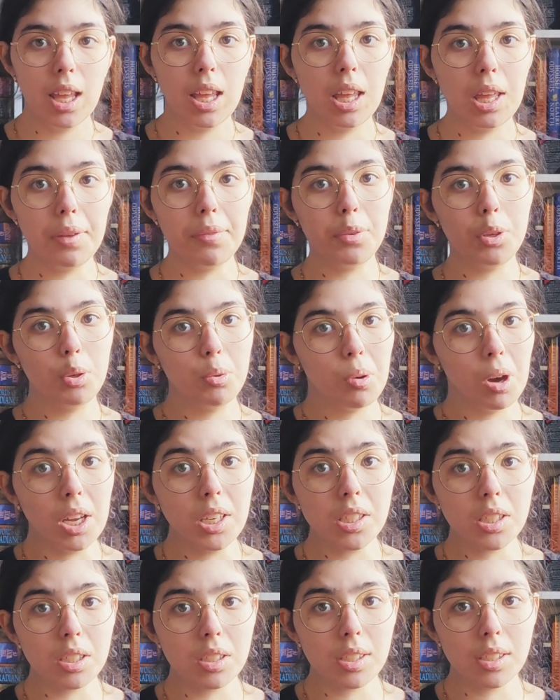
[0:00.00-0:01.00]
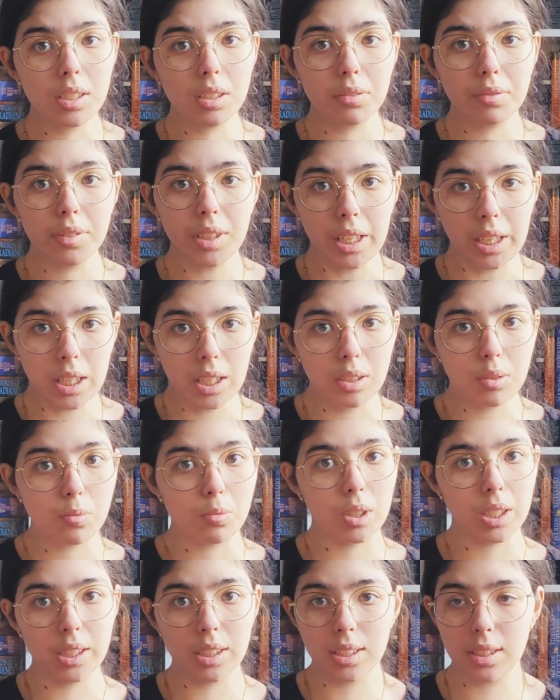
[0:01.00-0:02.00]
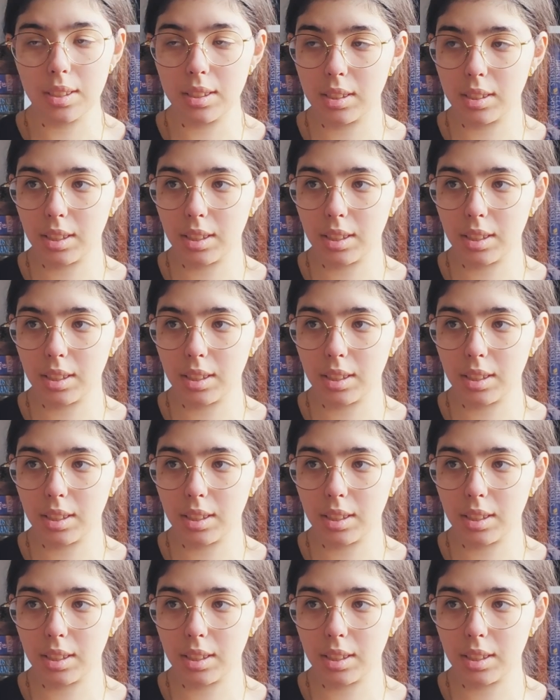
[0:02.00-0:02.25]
If you want to still read it once